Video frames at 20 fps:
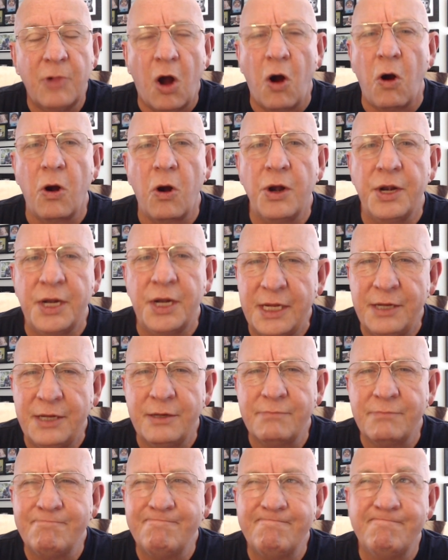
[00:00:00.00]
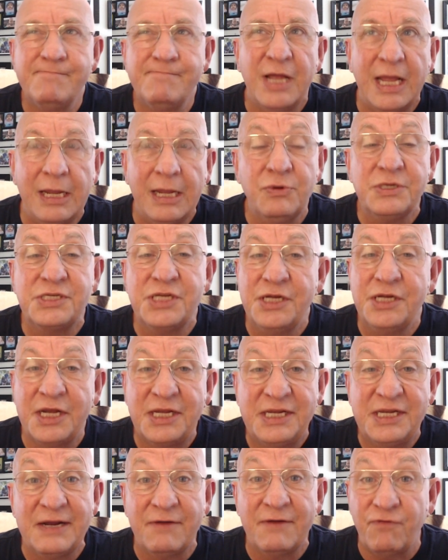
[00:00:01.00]
Arnie, he was in a
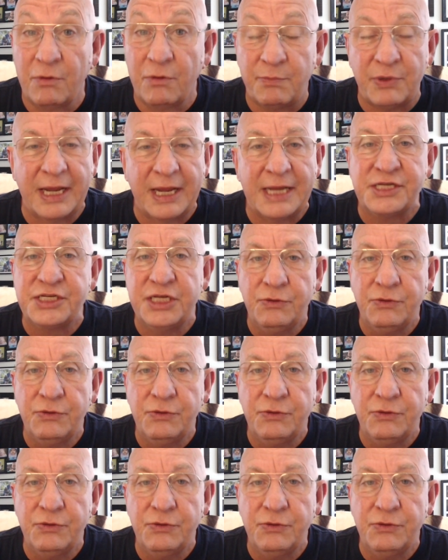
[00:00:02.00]
different place.